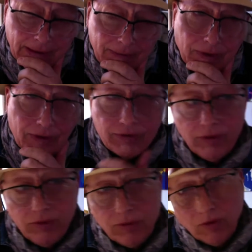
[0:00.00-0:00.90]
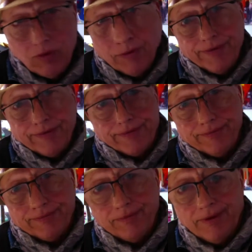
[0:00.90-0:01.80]
what you all want
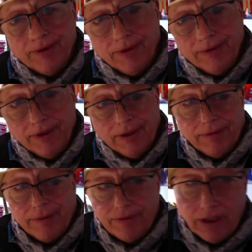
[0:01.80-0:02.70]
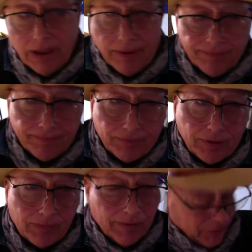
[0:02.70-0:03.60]
at the end of the day.
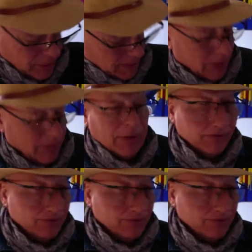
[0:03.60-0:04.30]
Some of you might want